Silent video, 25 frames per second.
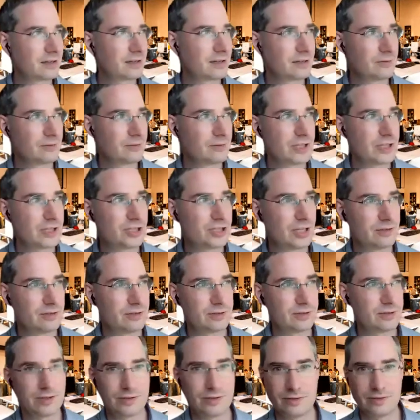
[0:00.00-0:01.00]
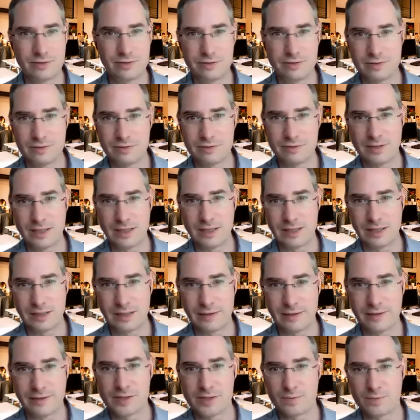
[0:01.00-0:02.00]
reach out to
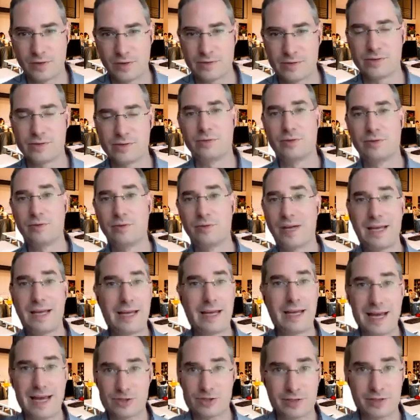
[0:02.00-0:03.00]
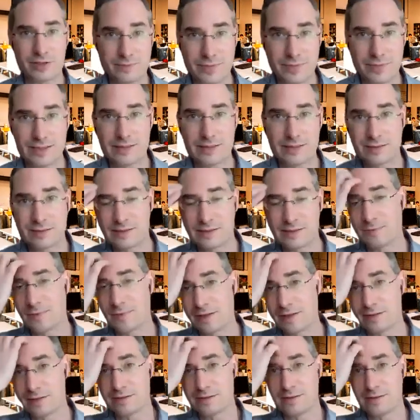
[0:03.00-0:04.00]
this person, who may actually be someone
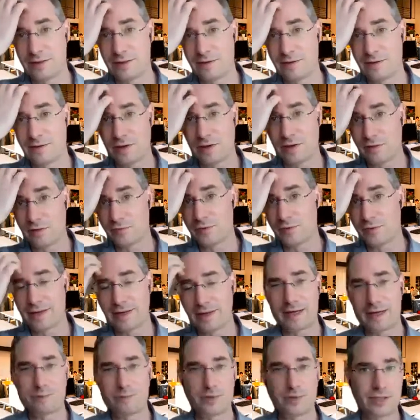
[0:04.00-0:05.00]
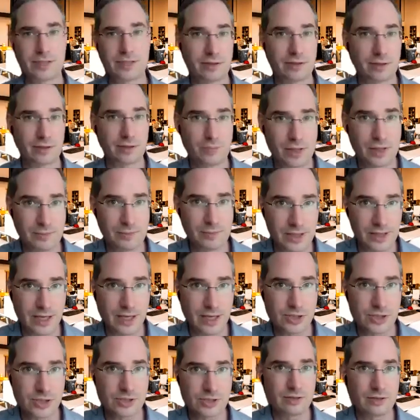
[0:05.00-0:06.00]
else involved with that particular
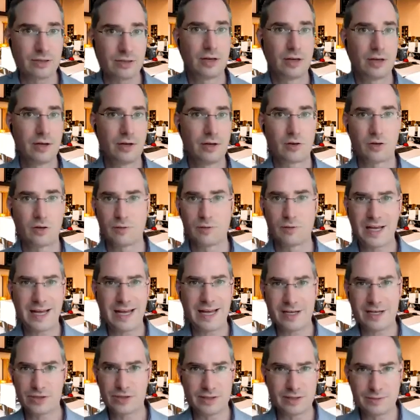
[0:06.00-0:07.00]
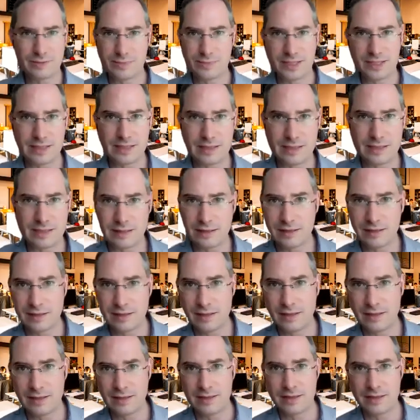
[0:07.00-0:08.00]
publication, or may actually be
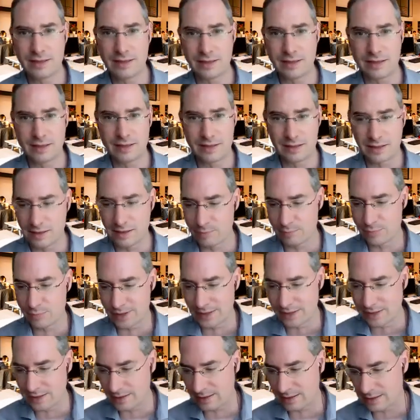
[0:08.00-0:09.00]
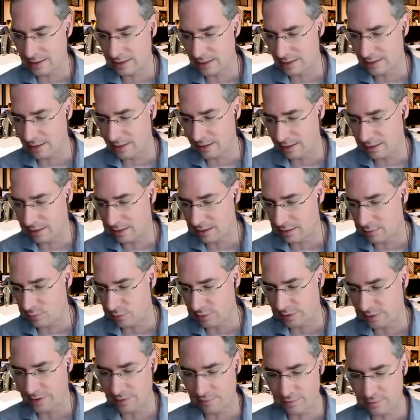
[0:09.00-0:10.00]
in a completely
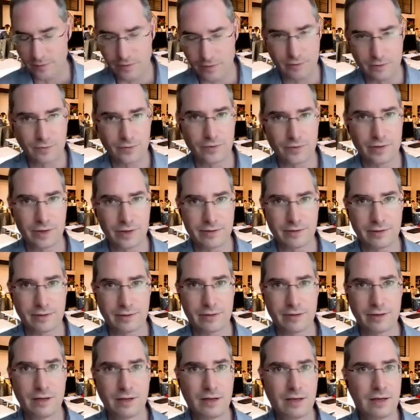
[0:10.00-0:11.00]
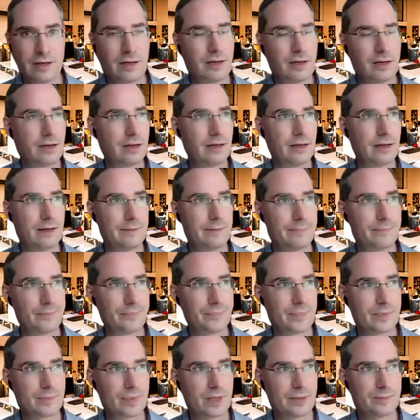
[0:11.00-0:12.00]
working for another
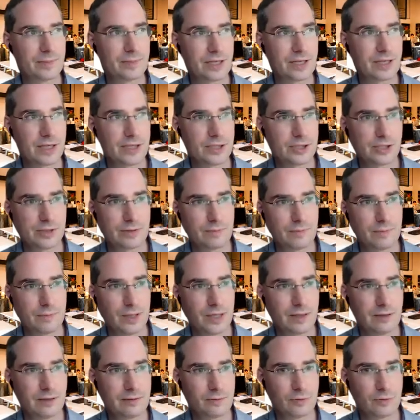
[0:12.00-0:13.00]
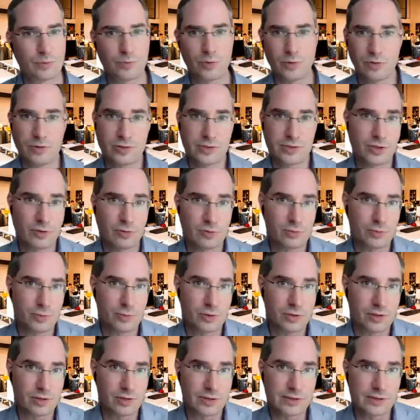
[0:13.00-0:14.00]
publication. But reporters know
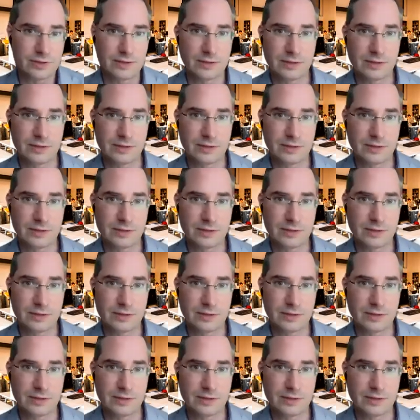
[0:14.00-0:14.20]
reporters.